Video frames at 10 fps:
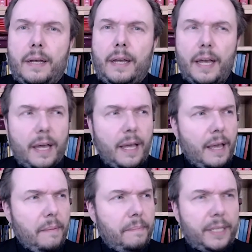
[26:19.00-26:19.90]
It,
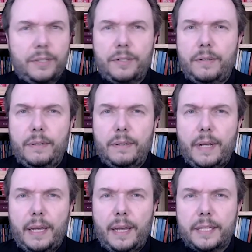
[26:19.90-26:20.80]
but
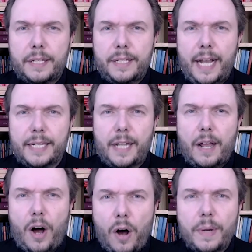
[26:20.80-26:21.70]
it's a text I
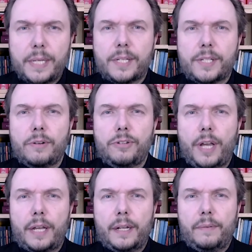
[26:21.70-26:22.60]
always
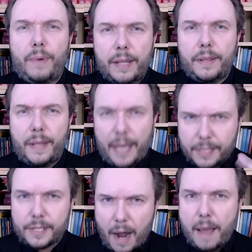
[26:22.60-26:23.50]
associated with
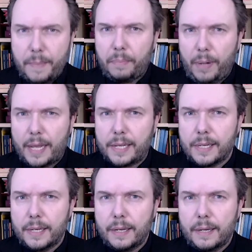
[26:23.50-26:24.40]
its time and place.
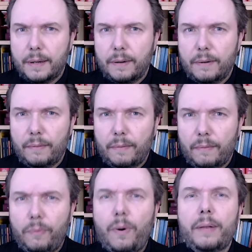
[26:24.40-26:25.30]
Mm-hmm.
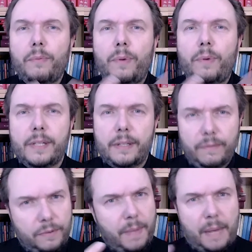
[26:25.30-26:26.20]
What was
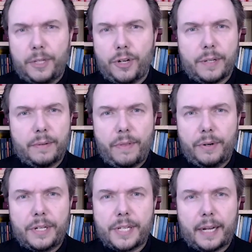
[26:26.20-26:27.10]
maybe just
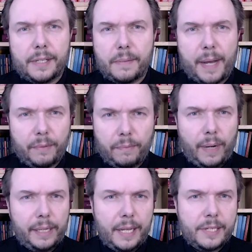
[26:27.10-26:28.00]
30 seconds about
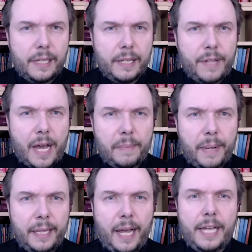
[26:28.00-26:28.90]
what is Live Not
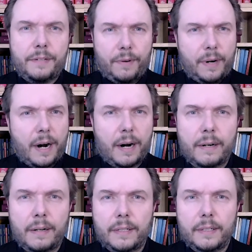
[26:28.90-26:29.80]
by Lies for our
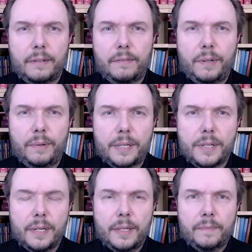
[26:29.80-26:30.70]
viewers?
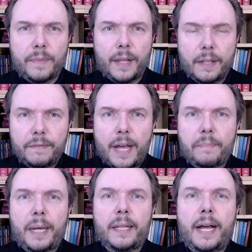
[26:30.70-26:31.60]
Live
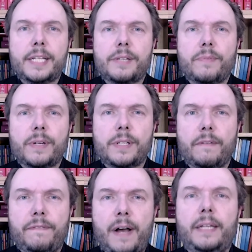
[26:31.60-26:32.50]
Not by Lies was the
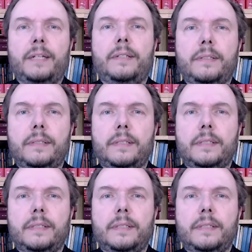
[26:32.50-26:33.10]
final